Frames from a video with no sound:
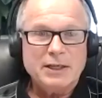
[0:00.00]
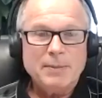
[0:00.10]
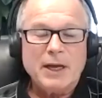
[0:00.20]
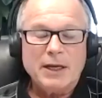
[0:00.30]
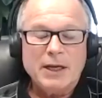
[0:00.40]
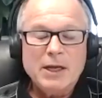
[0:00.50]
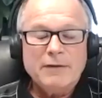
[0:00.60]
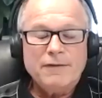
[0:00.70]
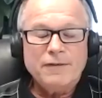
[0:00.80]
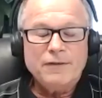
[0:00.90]
But
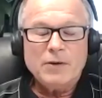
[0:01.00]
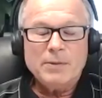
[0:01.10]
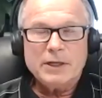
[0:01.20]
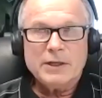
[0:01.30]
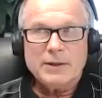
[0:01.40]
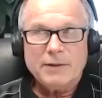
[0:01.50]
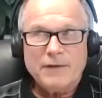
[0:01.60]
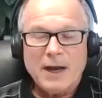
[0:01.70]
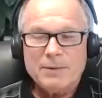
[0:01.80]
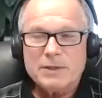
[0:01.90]
from a
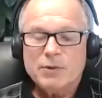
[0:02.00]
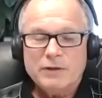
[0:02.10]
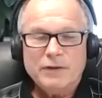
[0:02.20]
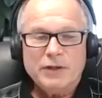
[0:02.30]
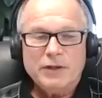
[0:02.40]
farmer's point of view,